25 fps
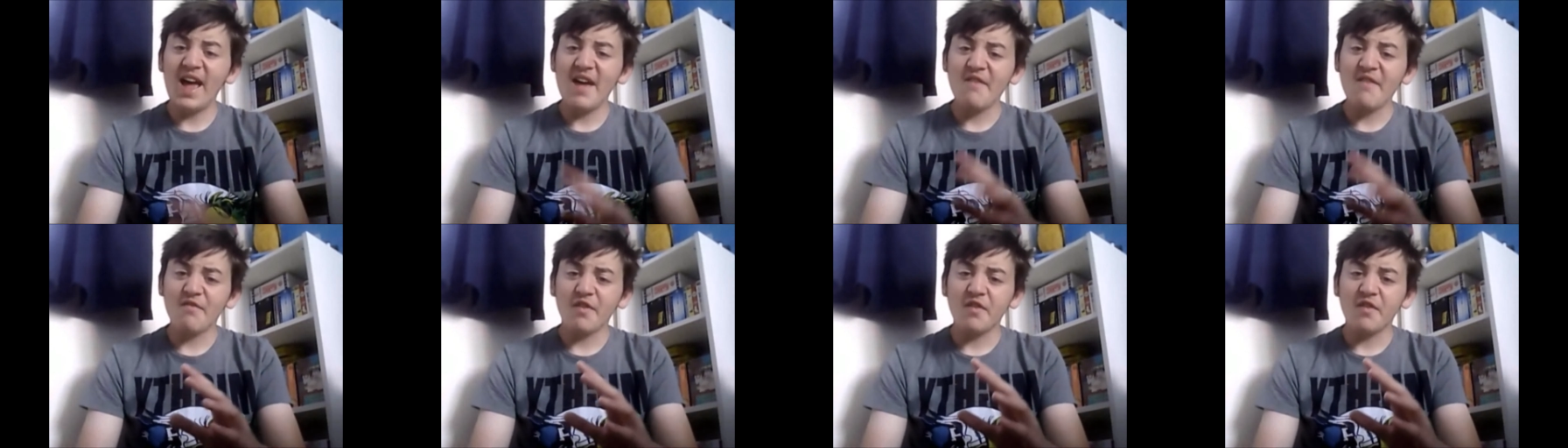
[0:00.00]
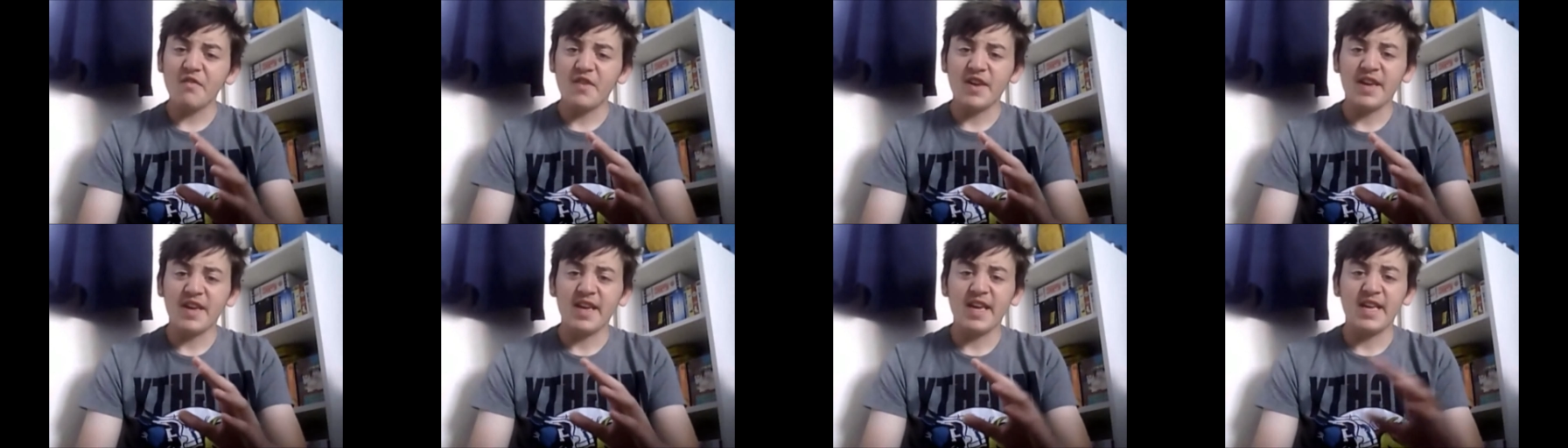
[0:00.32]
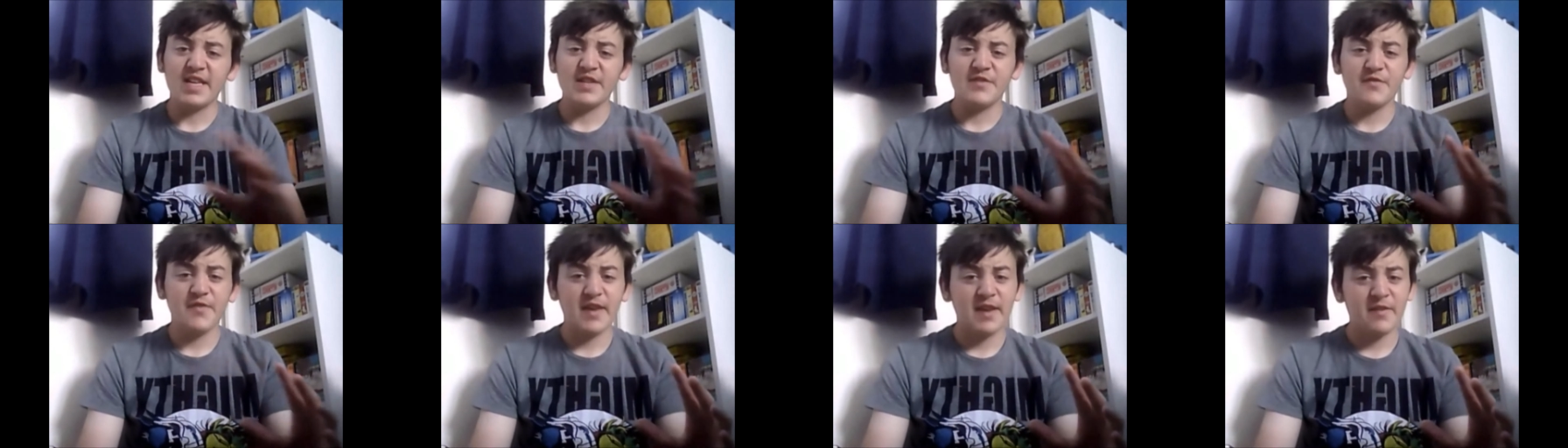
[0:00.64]
everything
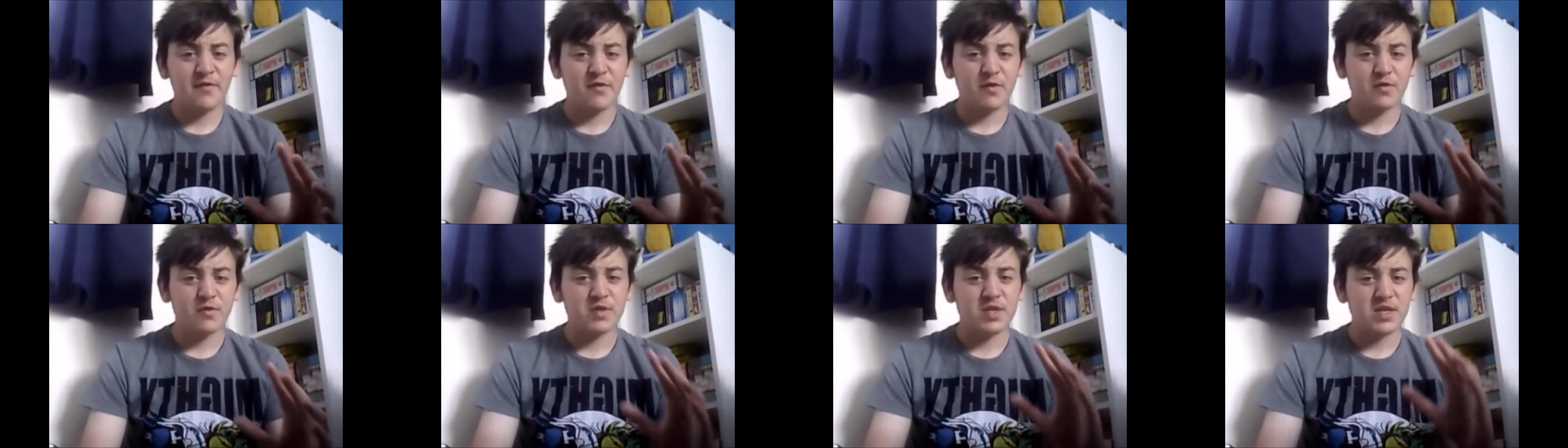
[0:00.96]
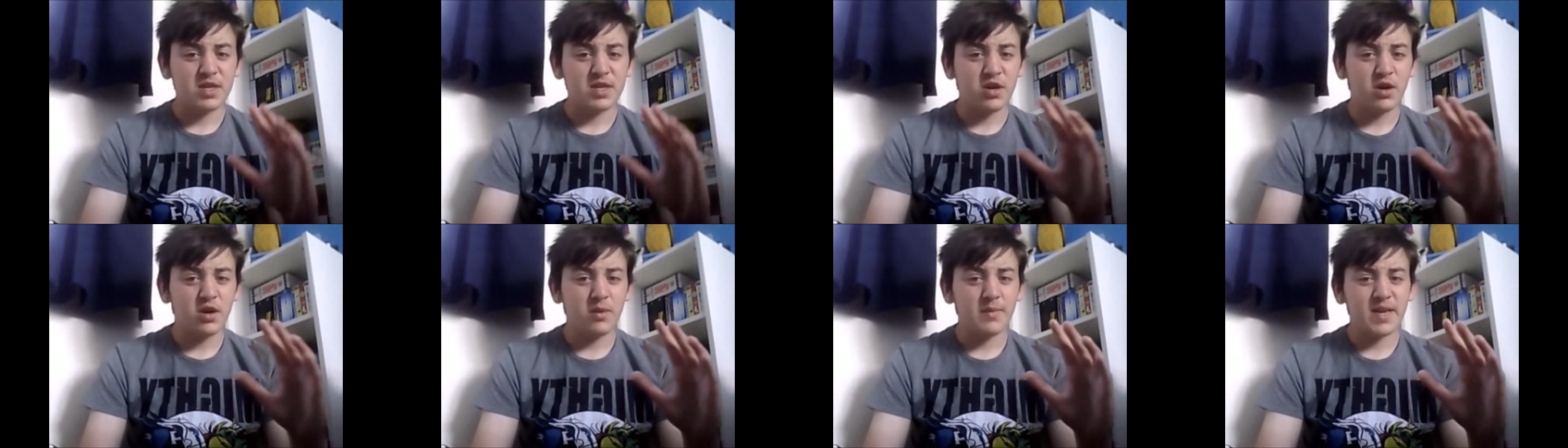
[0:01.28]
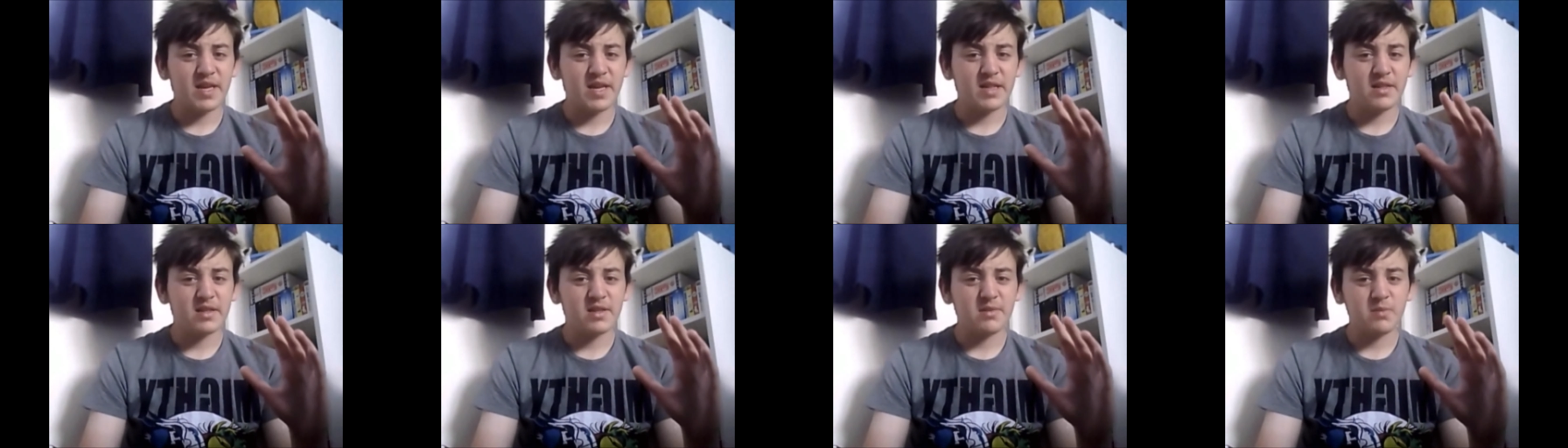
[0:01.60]
is faithful to the
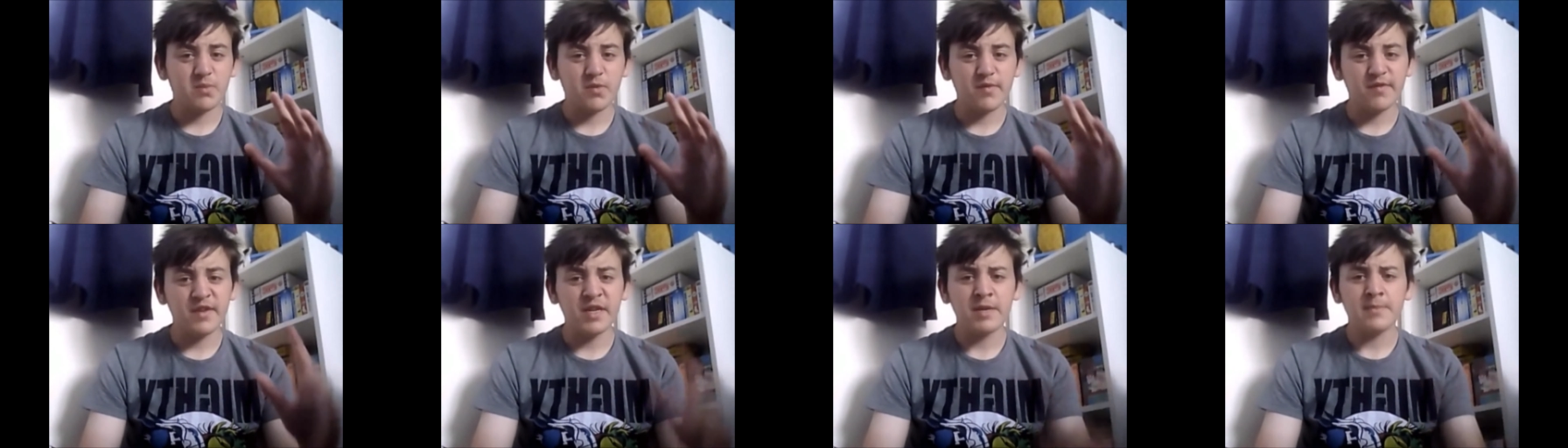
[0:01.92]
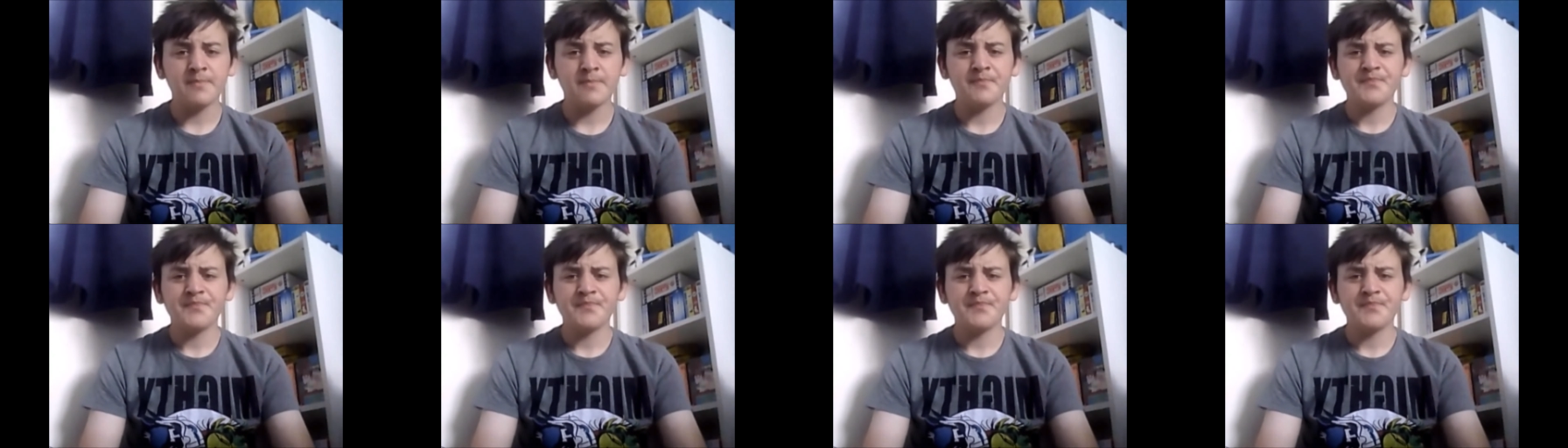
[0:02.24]
comic in this movie.